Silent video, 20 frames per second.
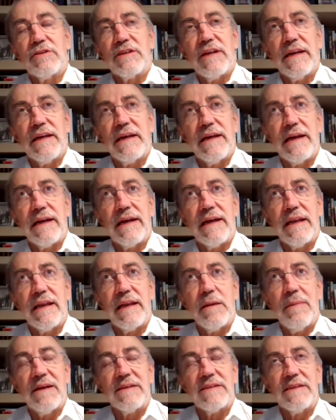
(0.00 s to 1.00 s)
I can
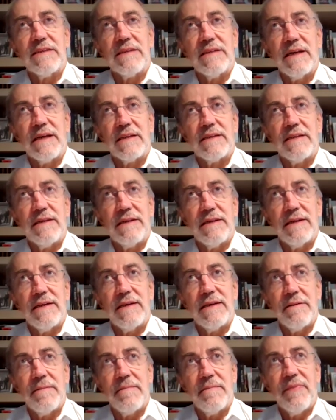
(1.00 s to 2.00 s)
imagine that
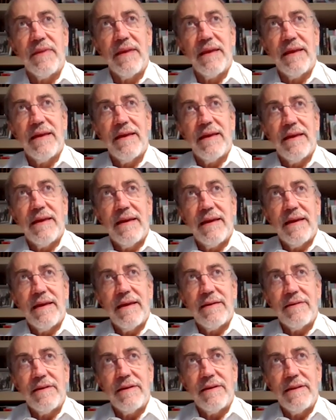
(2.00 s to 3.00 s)

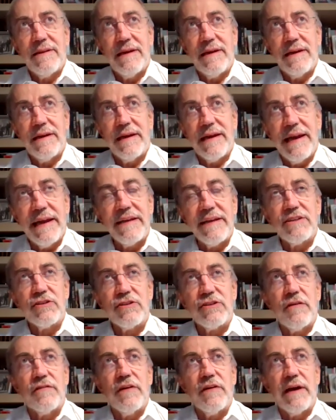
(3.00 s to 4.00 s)
the age
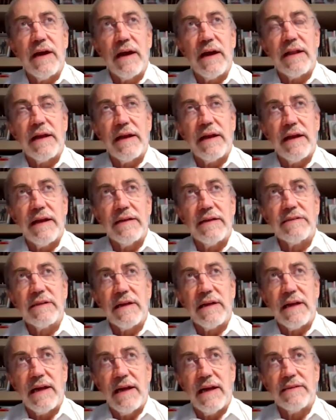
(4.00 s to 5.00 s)
of the aggregates
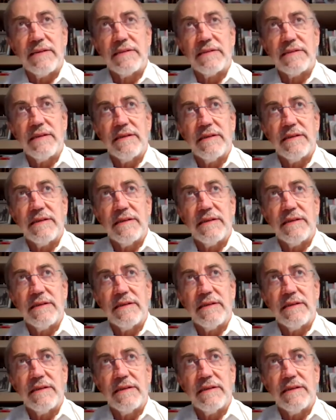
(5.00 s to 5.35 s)
has